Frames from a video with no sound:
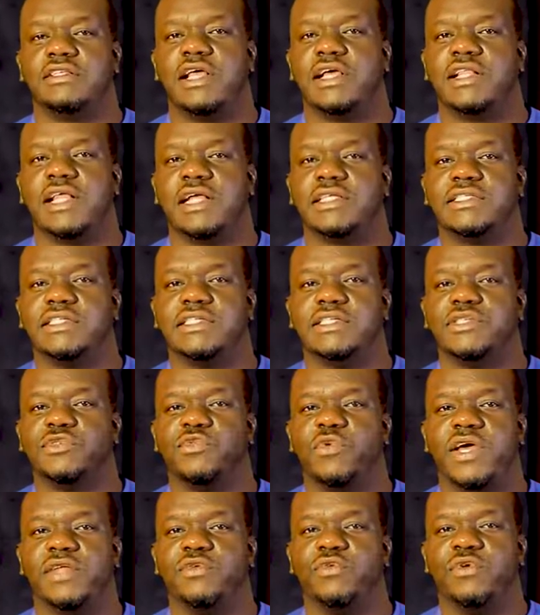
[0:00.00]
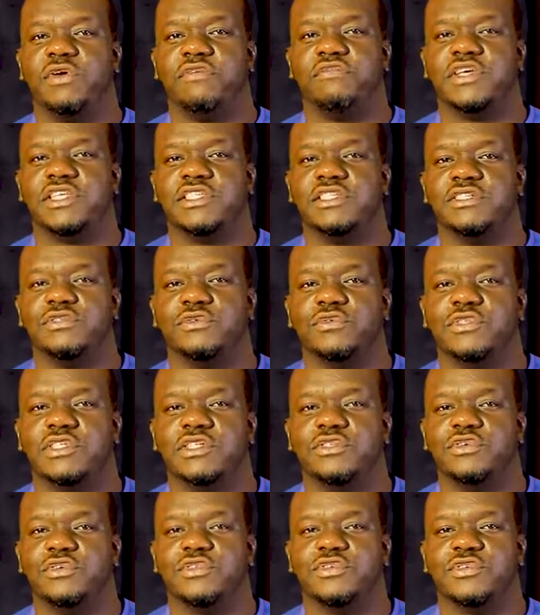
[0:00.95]
like that thing is wine we're fetching. We
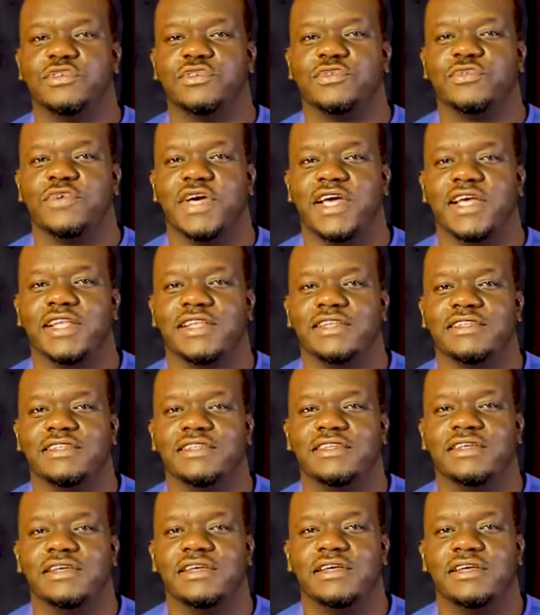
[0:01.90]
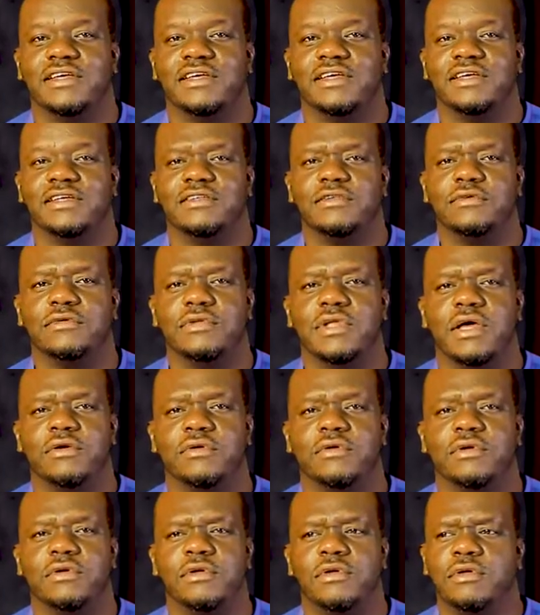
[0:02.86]
didn't know it was wine. No,
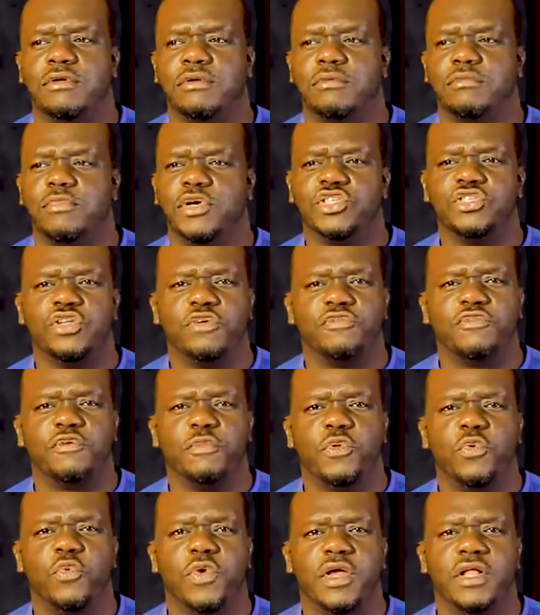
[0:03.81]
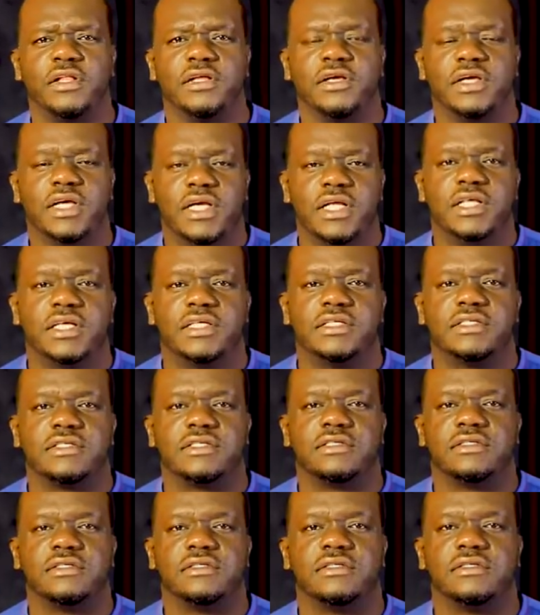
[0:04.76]
now. But it's not from the well. It
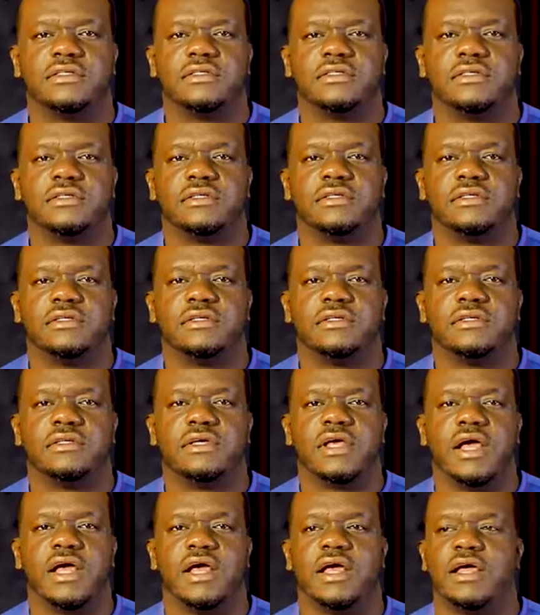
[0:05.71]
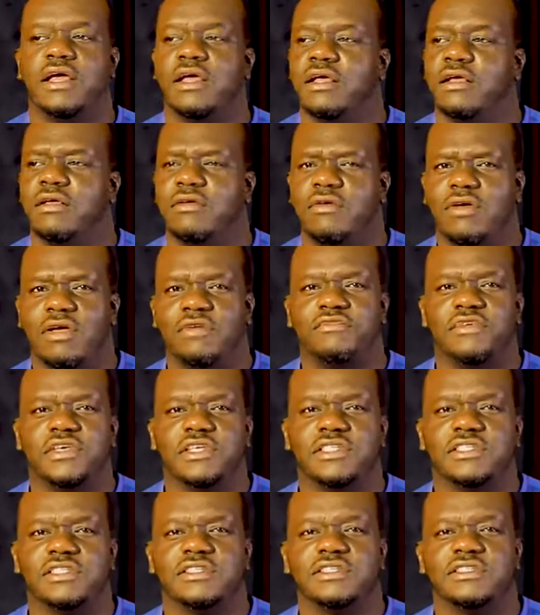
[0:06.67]
is. Ah, uh Come and
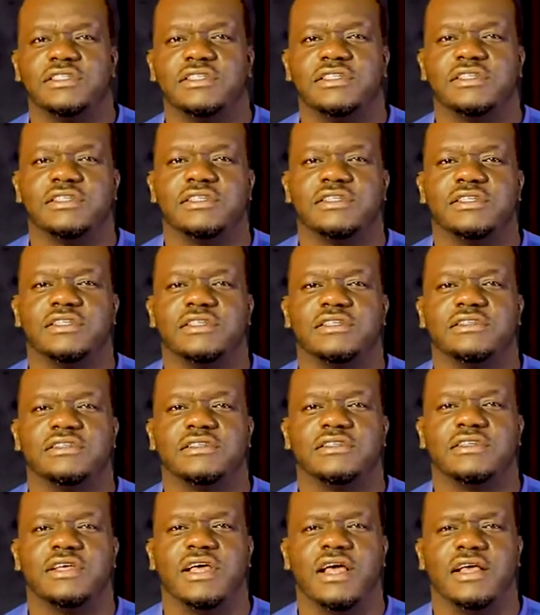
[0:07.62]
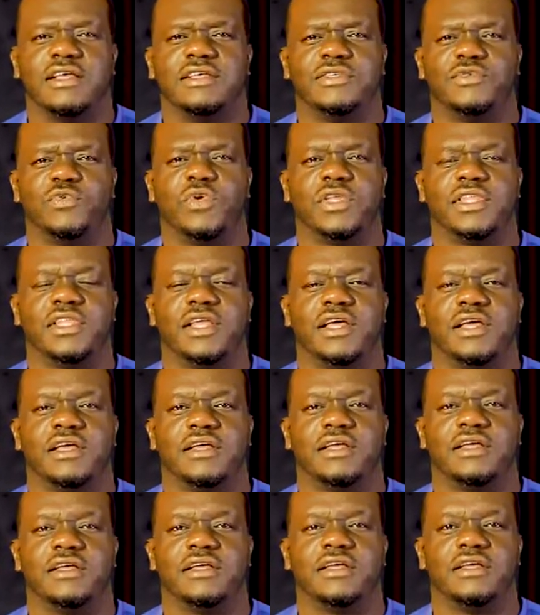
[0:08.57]
fetch. Uh, it's water.
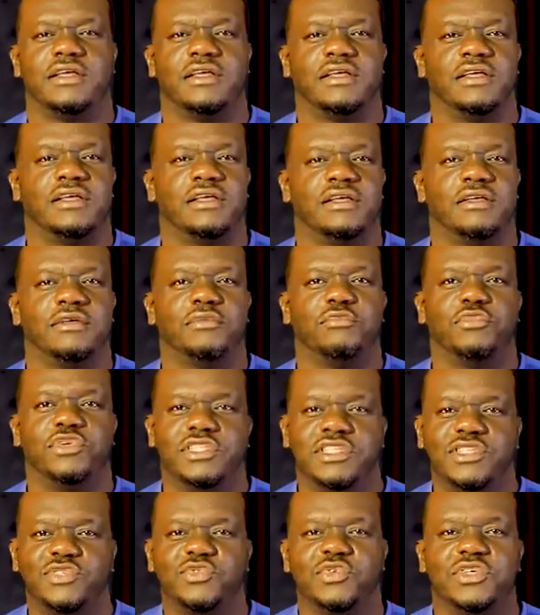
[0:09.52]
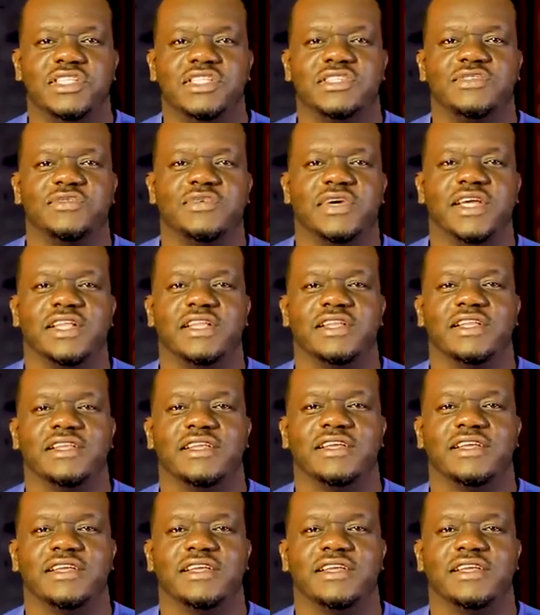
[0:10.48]
But this one is wine.